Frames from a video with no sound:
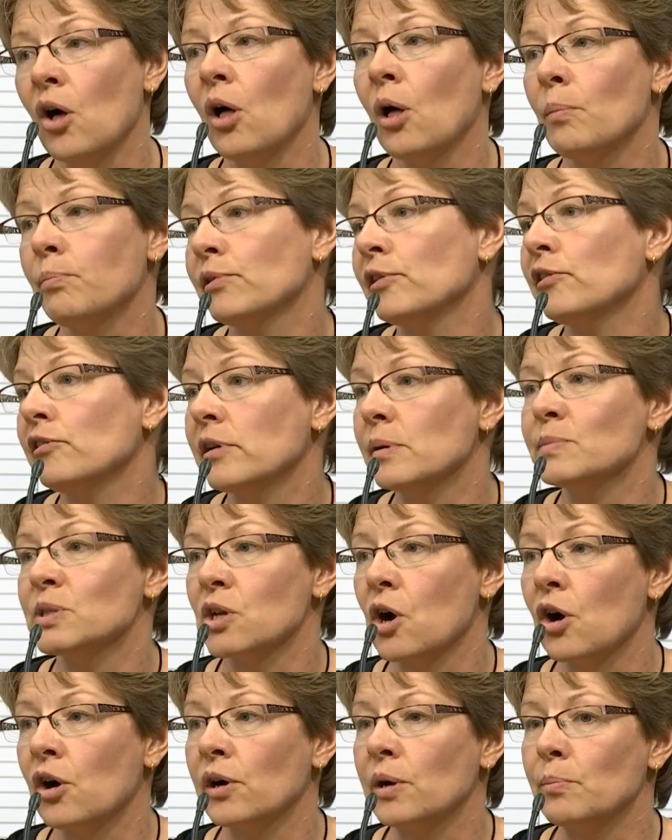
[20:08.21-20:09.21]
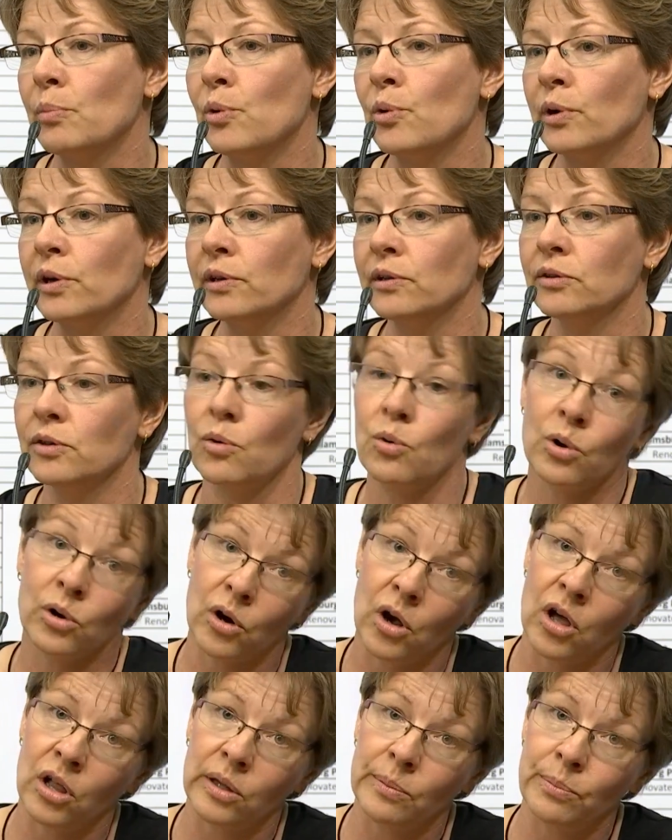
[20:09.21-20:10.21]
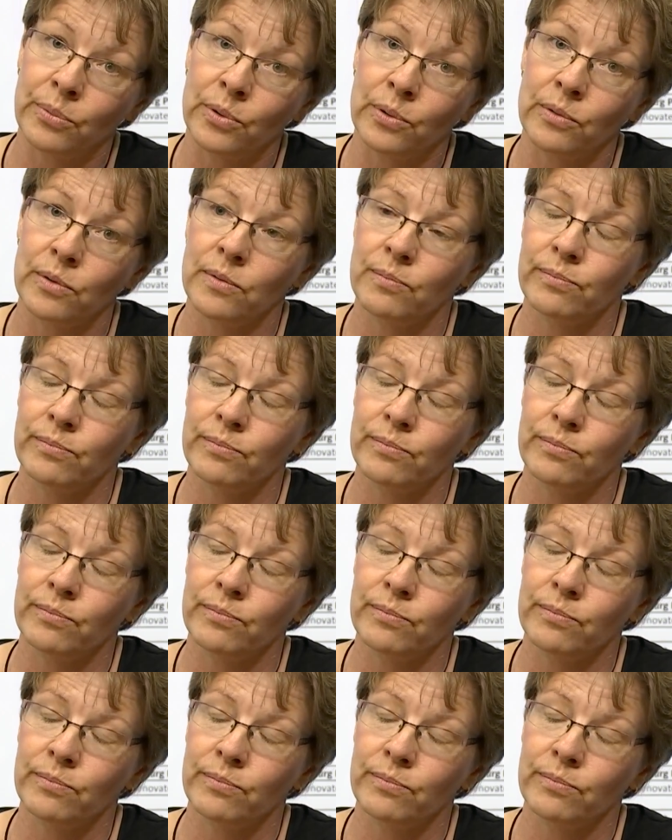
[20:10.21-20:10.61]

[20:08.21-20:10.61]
all programs are important or all imp